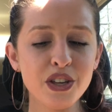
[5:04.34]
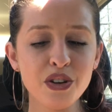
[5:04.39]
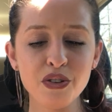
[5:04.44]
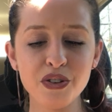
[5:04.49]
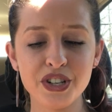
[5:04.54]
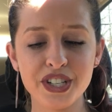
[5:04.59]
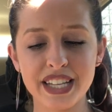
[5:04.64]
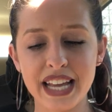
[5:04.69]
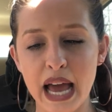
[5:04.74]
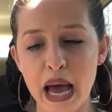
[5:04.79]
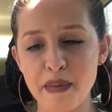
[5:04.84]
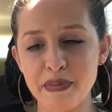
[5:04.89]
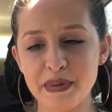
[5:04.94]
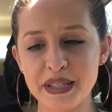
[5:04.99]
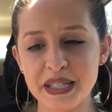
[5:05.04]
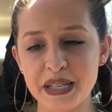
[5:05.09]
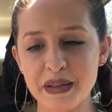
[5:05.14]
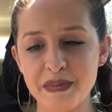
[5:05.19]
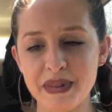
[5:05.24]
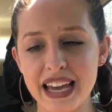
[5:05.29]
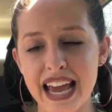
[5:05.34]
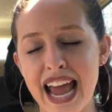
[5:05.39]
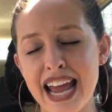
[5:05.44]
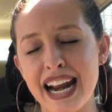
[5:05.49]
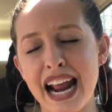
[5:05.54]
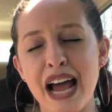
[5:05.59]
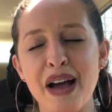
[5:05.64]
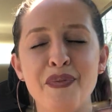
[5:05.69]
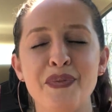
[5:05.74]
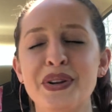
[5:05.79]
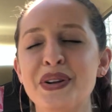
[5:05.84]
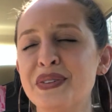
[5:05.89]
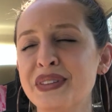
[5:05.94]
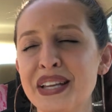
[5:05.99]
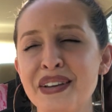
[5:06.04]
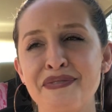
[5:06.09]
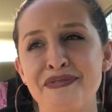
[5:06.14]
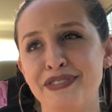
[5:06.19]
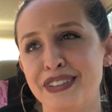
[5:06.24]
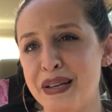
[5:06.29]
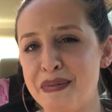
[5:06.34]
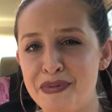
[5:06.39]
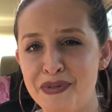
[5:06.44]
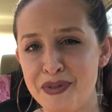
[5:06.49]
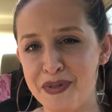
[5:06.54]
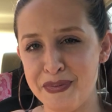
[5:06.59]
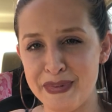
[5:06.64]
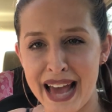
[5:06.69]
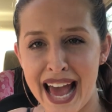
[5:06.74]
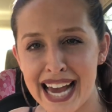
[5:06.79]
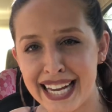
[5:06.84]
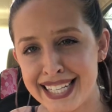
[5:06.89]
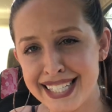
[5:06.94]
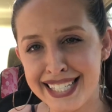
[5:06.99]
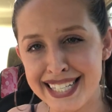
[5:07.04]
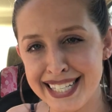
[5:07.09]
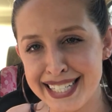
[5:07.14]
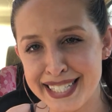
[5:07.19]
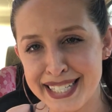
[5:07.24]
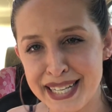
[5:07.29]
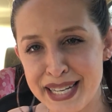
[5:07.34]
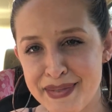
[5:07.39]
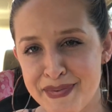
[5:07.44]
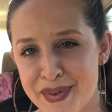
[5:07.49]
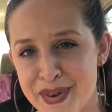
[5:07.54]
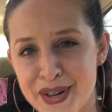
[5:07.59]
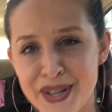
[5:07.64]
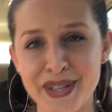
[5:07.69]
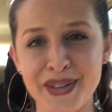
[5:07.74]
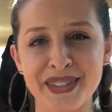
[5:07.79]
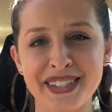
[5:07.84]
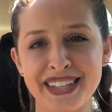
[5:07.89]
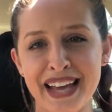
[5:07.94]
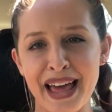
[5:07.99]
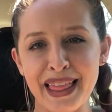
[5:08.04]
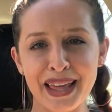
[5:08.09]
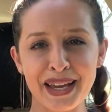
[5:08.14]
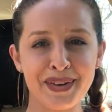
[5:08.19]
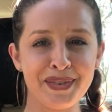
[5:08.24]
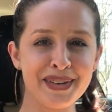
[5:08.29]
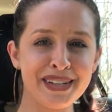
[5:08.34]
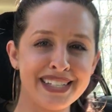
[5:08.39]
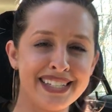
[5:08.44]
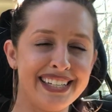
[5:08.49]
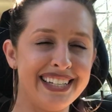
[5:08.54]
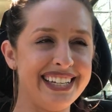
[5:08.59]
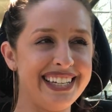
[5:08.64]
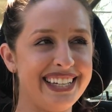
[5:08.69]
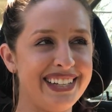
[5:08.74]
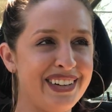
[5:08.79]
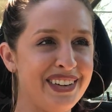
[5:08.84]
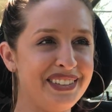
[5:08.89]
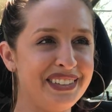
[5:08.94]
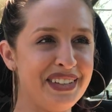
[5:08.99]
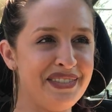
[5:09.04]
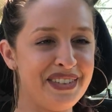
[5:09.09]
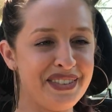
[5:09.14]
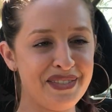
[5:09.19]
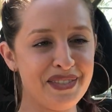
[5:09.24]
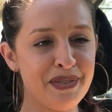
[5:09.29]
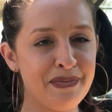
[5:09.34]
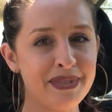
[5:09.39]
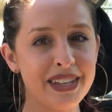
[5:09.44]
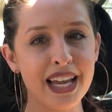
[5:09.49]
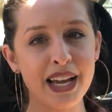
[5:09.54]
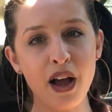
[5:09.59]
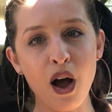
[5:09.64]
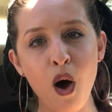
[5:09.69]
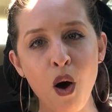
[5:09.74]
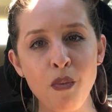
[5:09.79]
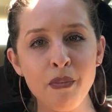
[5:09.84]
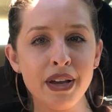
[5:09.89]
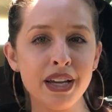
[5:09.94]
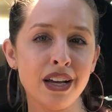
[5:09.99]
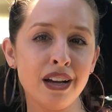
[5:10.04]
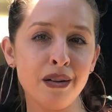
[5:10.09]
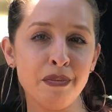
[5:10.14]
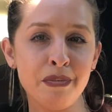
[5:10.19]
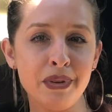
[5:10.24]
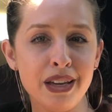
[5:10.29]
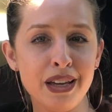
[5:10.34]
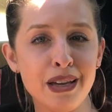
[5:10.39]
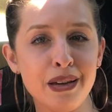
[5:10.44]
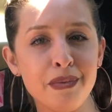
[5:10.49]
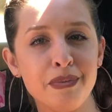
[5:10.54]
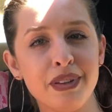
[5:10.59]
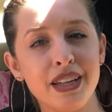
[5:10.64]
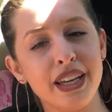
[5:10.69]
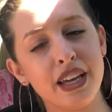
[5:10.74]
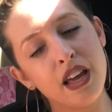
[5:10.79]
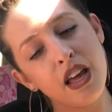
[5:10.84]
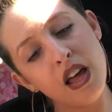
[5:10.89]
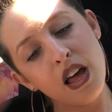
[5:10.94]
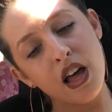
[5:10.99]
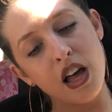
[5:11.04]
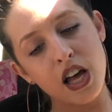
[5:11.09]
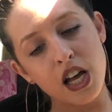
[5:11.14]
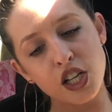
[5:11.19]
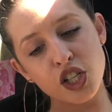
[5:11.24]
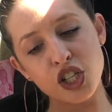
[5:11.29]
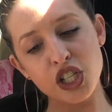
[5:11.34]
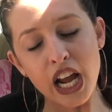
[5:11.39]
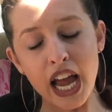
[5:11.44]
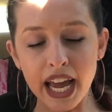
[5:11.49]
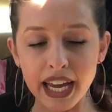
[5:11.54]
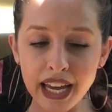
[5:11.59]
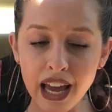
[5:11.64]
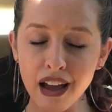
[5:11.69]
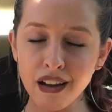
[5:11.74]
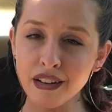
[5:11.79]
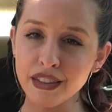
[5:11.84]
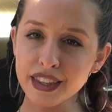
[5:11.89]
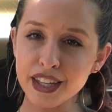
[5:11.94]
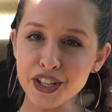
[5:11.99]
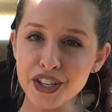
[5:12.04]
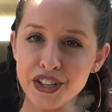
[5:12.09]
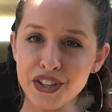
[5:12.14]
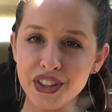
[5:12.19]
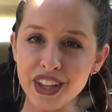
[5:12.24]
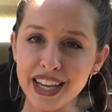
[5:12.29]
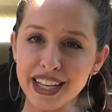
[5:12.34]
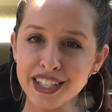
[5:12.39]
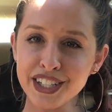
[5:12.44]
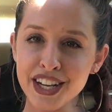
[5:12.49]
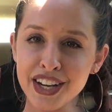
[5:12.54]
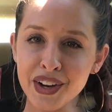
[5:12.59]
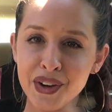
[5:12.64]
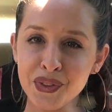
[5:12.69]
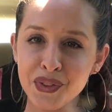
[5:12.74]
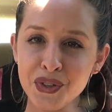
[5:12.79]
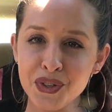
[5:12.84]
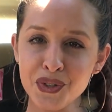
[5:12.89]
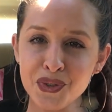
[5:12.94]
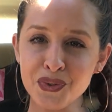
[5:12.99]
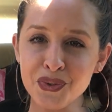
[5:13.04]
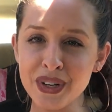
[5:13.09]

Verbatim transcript: you just happen to be and we don't like flip through magazines anymore so it's not like we're sitting in our living rooms like oh my god babe like check out the, like check out this